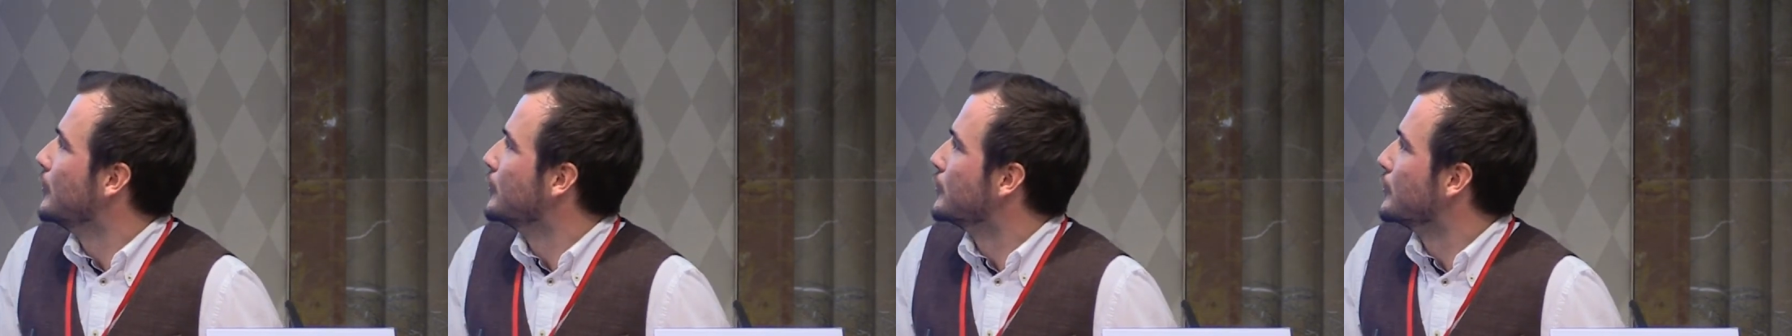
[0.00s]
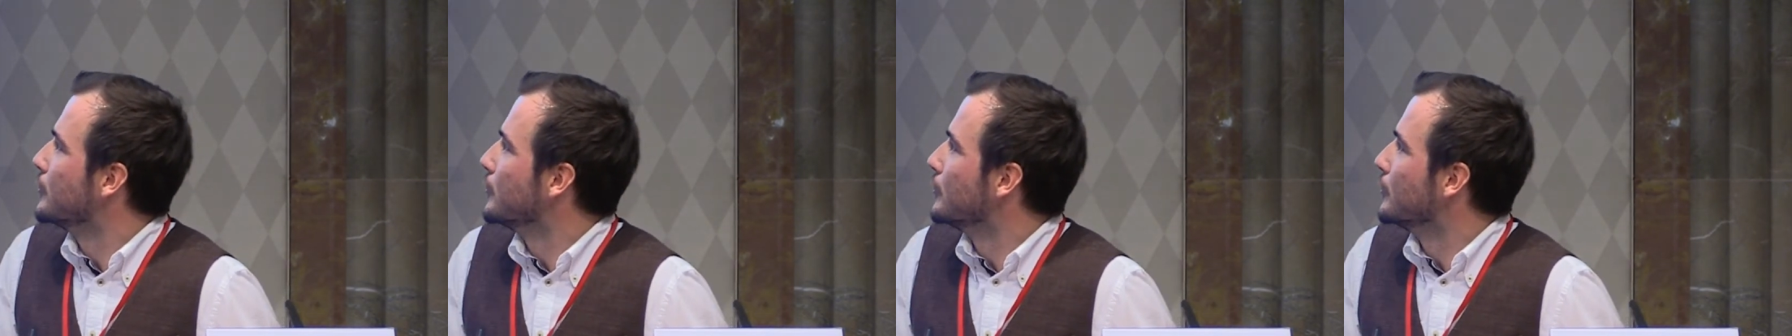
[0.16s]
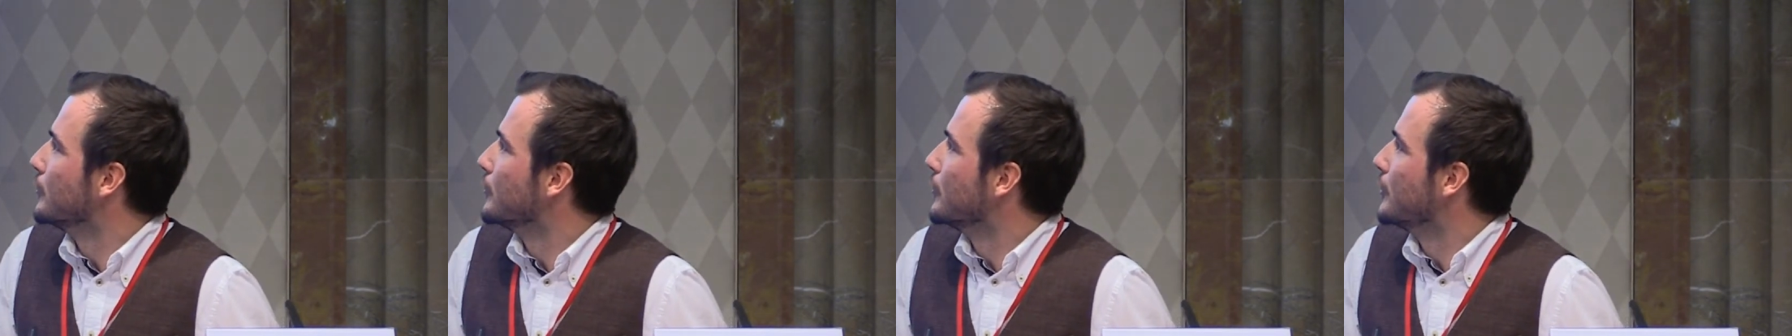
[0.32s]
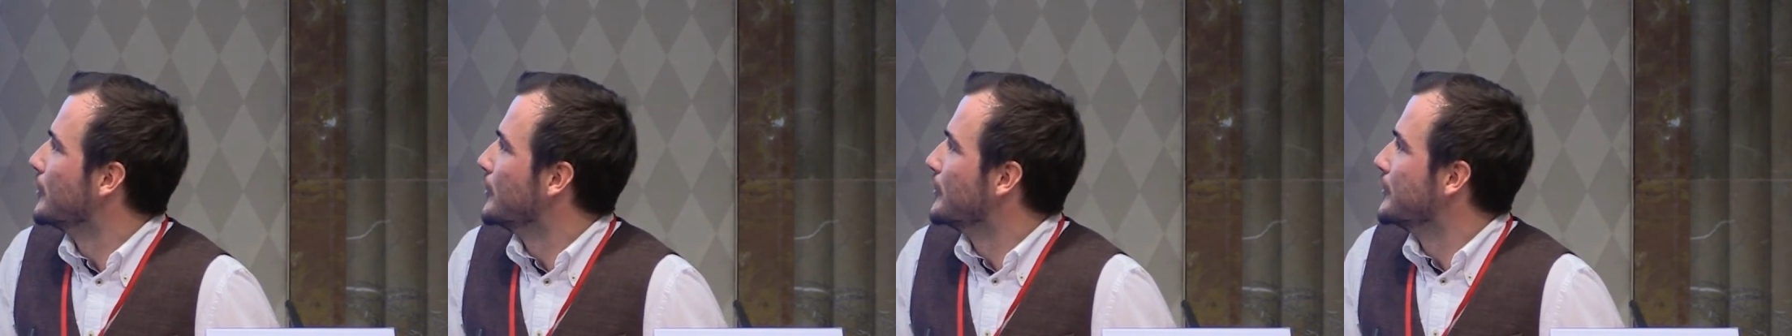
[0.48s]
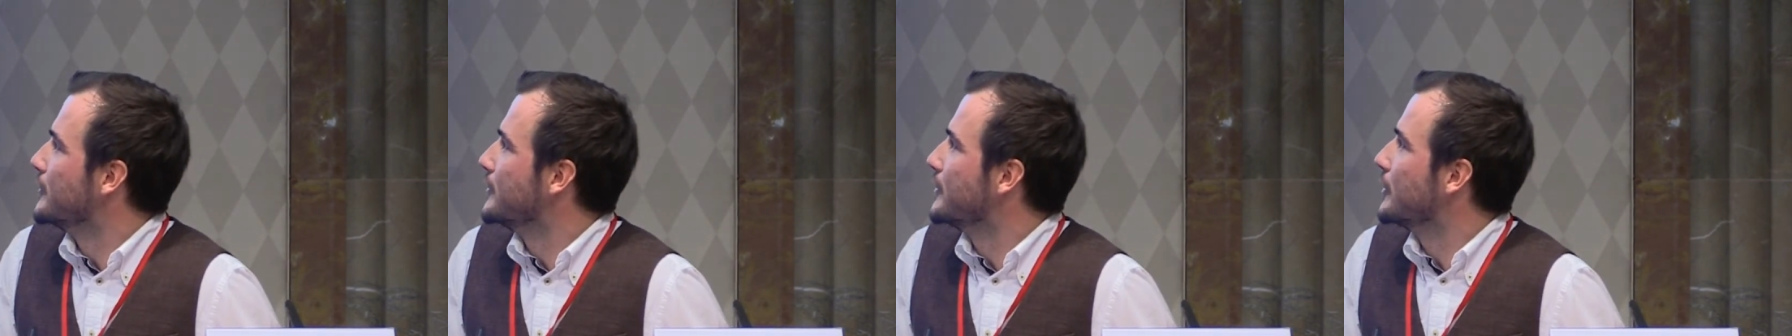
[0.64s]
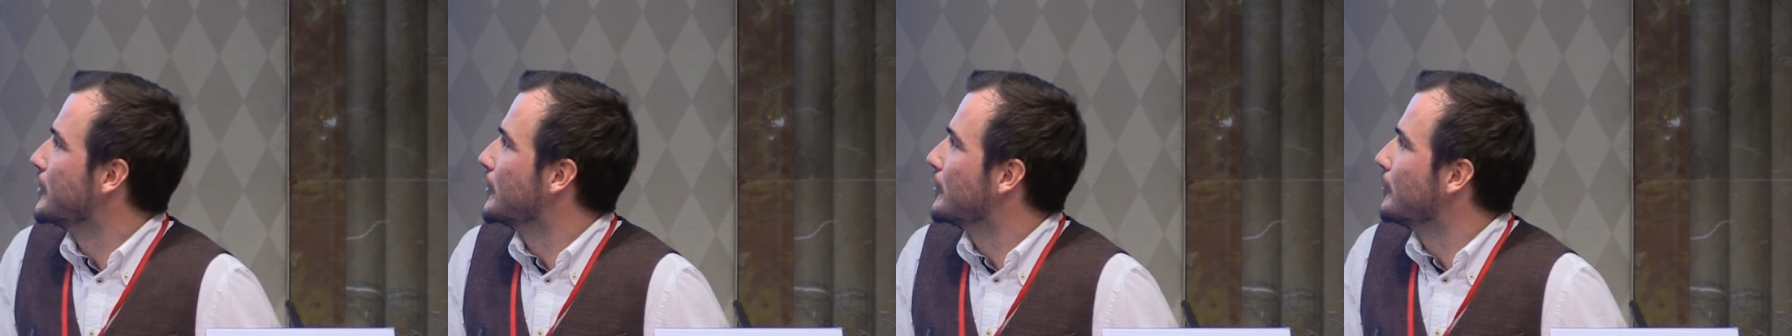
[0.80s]
to
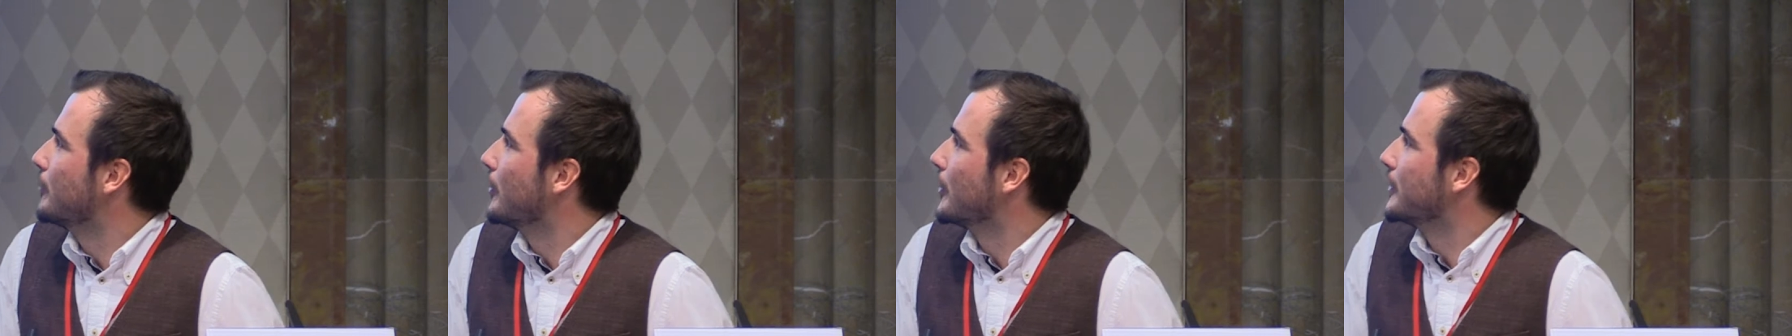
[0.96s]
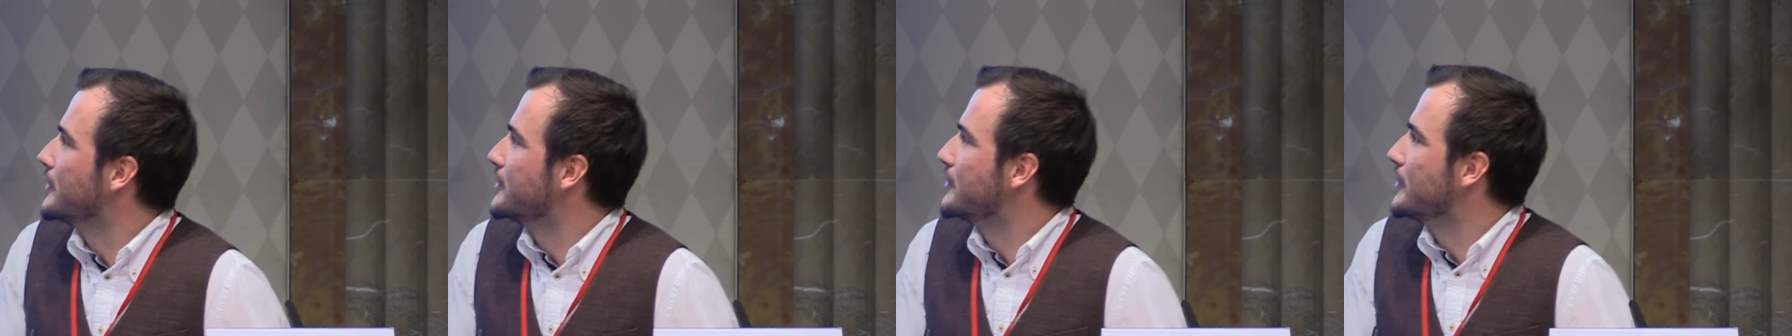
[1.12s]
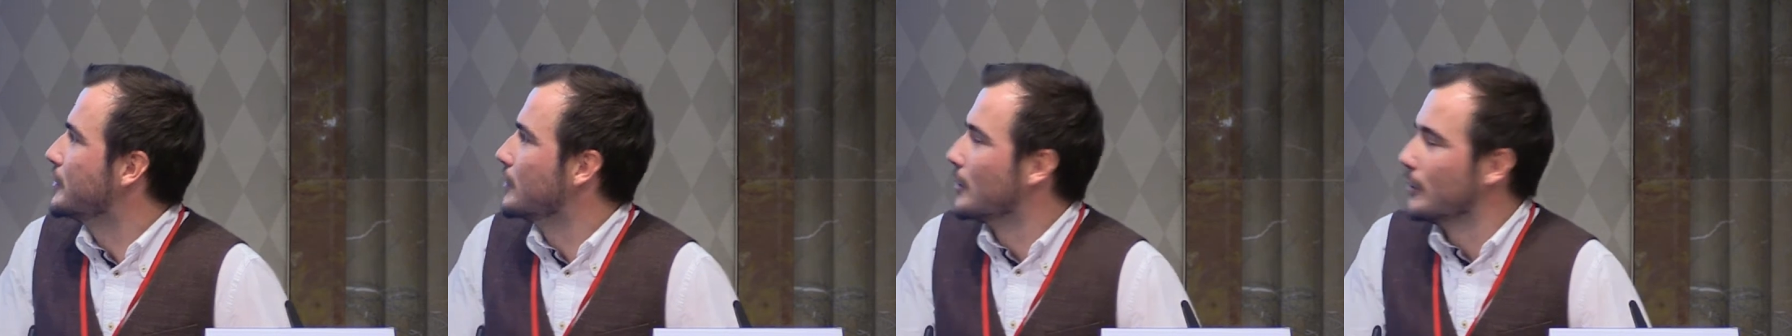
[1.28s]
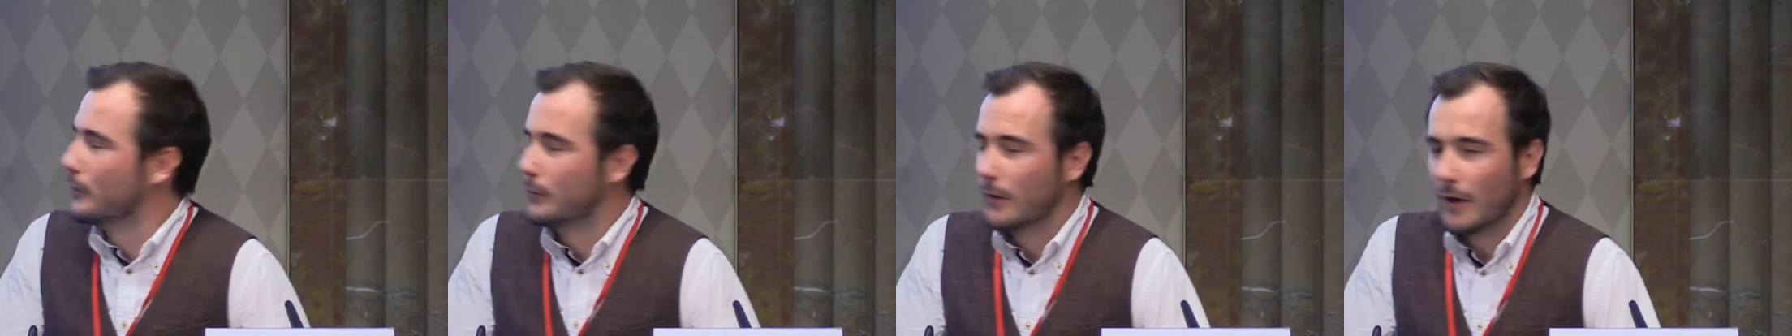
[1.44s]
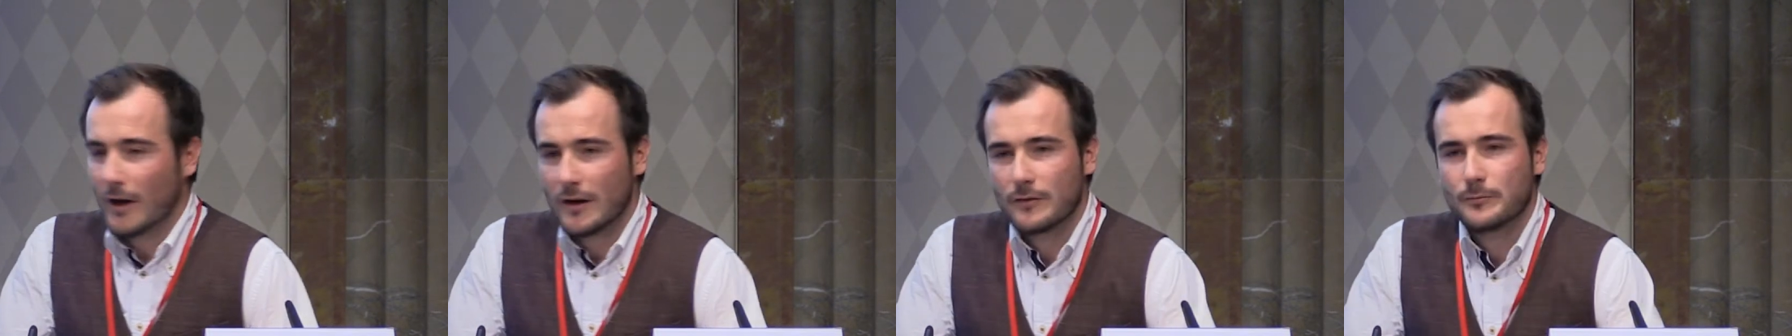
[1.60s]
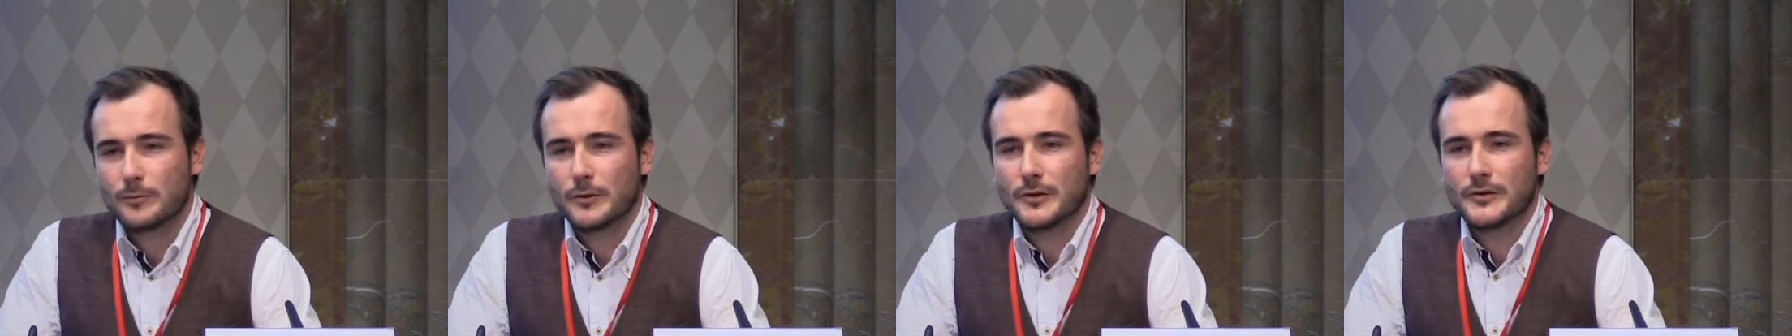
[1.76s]

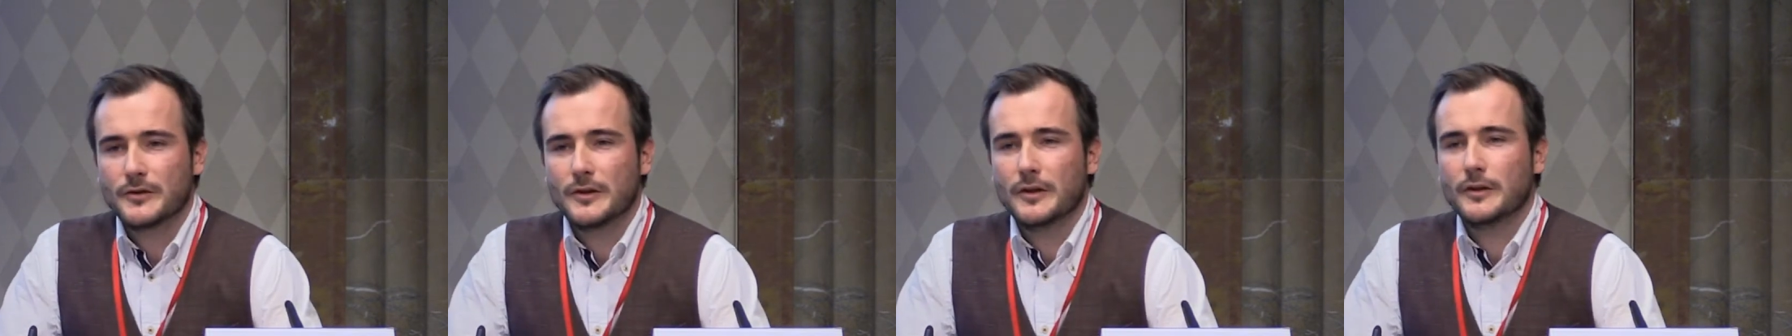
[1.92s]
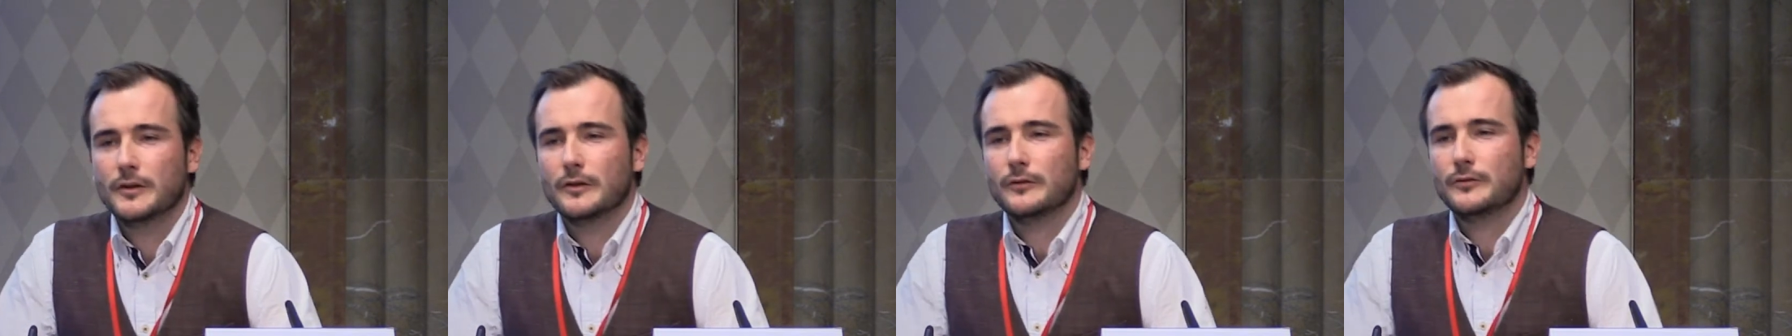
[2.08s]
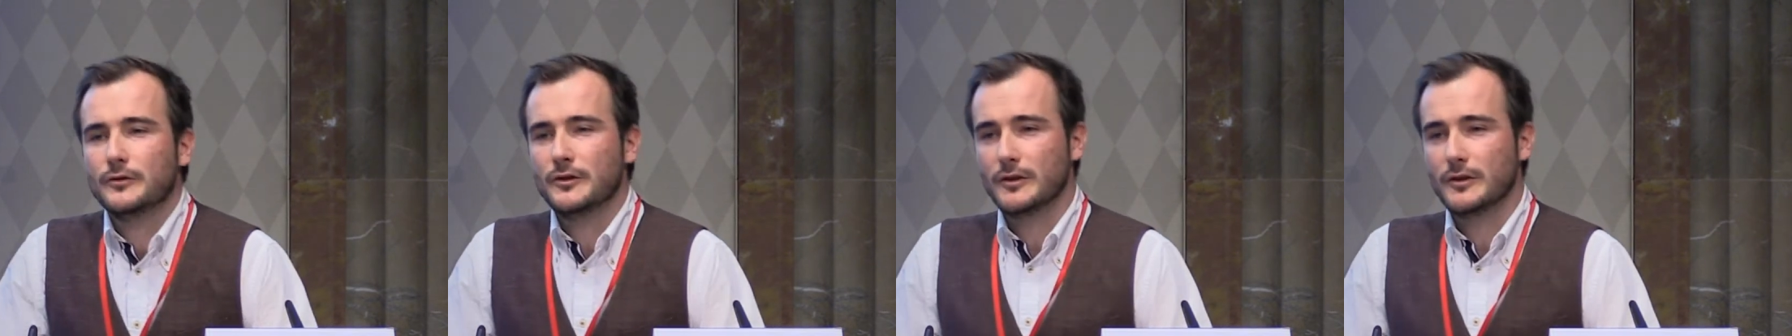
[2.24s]
0.05% of